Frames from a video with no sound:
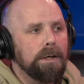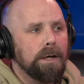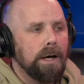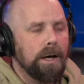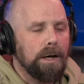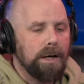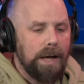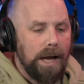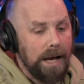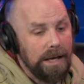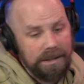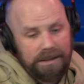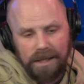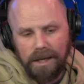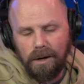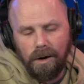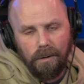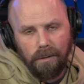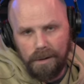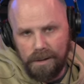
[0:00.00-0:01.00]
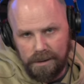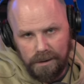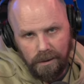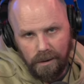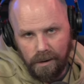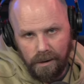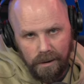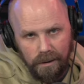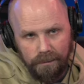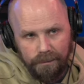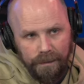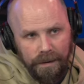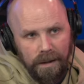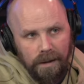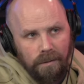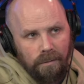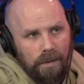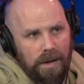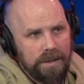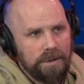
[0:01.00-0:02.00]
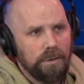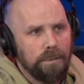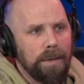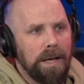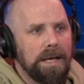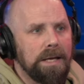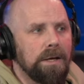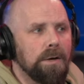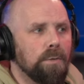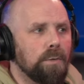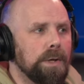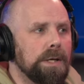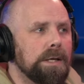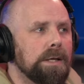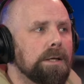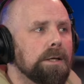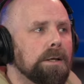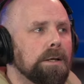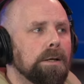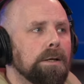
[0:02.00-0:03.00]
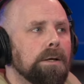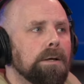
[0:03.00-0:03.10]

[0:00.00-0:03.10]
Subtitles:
as they always are, WrestleMania week.